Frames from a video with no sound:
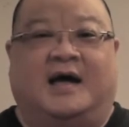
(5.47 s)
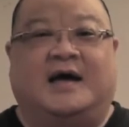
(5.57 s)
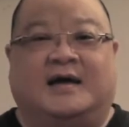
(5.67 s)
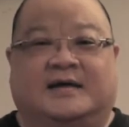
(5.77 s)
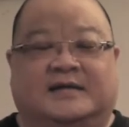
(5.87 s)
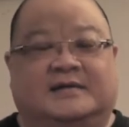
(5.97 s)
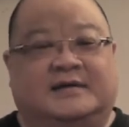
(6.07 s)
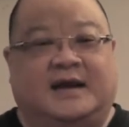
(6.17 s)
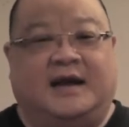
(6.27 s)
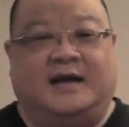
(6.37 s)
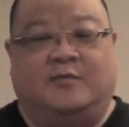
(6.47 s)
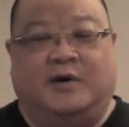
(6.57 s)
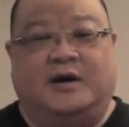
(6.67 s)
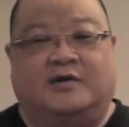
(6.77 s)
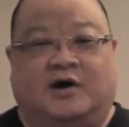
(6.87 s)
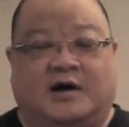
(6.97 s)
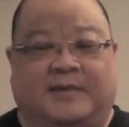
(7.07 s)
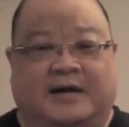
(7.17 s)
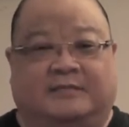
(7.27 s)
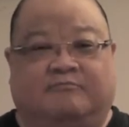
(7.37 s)
Hi, today we're going to talk
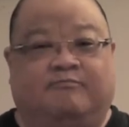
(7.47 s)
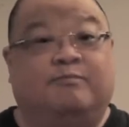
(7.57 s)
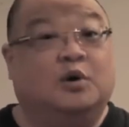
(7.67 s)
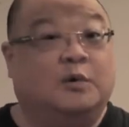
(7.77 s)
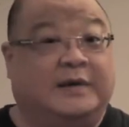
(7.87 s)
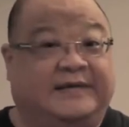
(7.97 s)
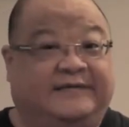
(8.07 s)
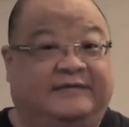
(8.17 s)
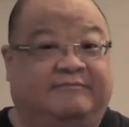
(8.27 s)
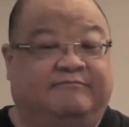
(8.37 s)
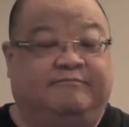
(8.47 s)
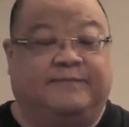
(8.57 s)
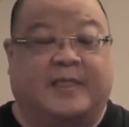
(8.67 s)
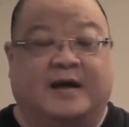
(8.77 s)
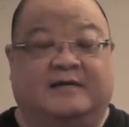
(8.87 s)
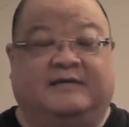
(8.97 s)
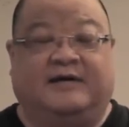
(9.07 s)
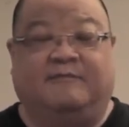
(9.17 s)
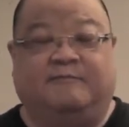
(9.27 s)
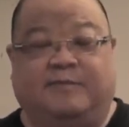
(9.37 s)
about buoys.
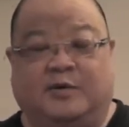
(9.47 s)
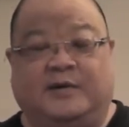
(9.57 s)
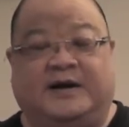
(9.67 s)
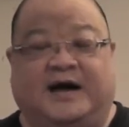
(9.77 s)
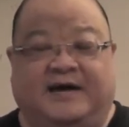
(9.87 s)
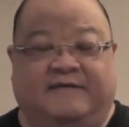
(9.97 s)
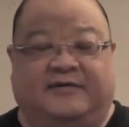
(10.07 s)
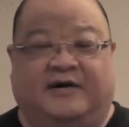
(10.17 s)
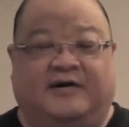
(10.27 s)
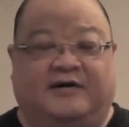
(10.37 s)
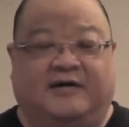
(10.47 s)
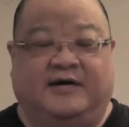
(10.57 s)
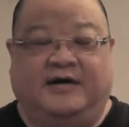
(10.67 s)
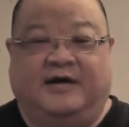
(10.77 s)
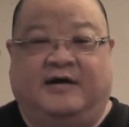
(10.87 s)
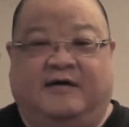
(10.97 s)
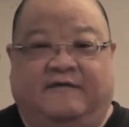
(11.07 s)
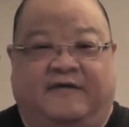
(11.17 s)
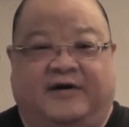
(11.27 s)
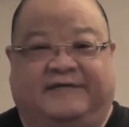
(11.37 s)
Some Bowie knives are
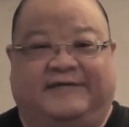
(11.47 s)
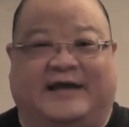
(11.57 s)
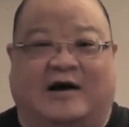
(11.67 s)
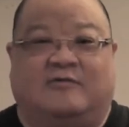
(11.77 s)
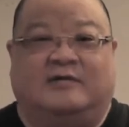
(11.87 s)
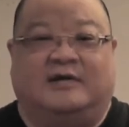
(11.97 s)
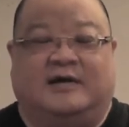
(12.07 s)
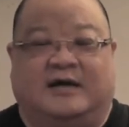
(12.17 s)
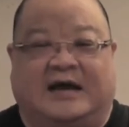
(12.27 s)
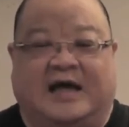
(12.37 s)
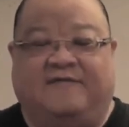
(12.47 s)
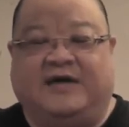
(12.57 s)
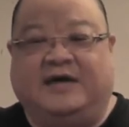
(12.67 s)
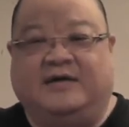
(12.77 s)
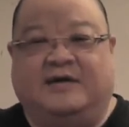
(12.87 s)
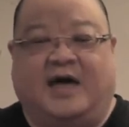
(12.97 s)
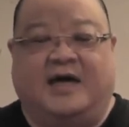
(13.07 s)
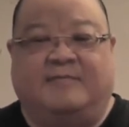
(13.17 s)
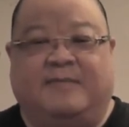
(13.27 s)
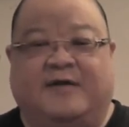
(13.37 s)
very stout and heavy
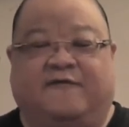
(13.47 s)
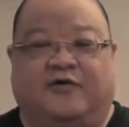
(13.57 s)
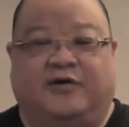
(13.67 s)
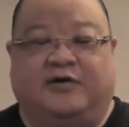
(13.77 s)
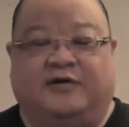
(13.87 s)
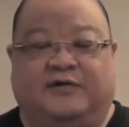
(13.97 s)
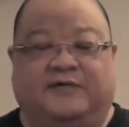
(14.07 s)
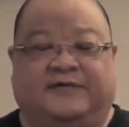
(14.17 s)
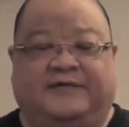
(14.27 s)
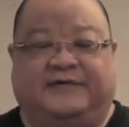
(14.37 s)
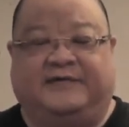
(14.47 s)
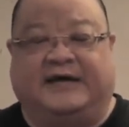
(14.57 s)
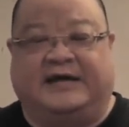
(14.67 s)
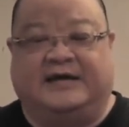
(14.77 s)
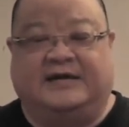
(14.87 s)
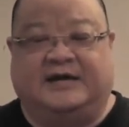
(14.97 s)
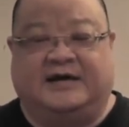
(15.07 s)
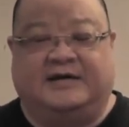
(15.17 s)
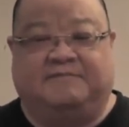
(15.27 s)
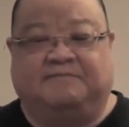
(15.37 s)
and meant for use in
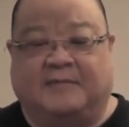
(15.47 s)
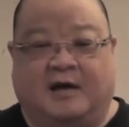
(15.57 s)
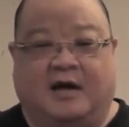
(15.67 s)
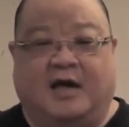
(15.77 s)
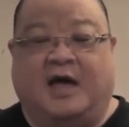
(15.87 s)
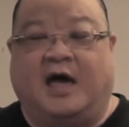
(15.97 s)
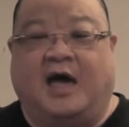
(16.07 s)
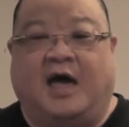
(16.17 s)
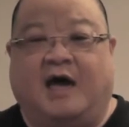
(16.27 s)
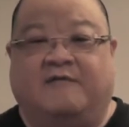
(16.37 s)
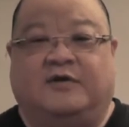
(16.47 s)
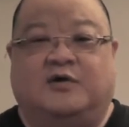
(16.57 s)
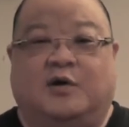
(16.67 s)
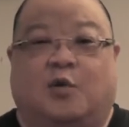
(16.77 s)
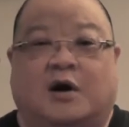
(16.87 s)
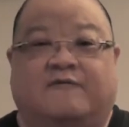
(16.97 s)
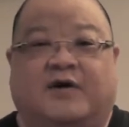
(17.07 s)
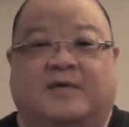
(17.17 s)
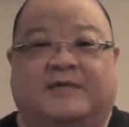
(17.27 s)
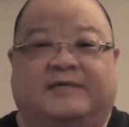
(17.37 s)
heavy duty work
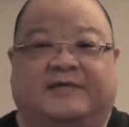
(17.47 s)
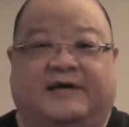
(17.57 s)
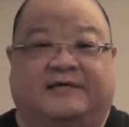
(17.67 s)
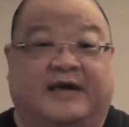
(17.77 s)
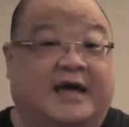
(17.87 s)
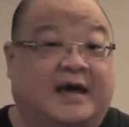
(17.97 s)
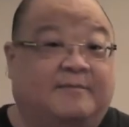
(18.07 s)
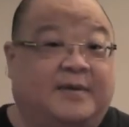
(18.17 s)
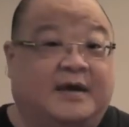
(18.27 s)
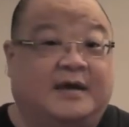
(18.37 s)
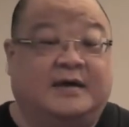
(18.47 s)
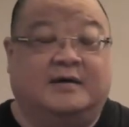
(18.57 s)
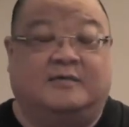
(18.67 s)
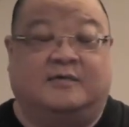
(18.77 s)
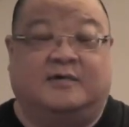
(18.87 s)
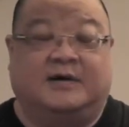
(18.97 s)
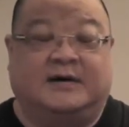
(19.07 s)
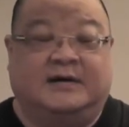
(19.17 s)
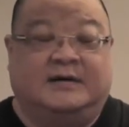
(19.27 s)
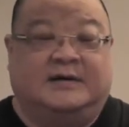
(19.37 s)
environments like say camping or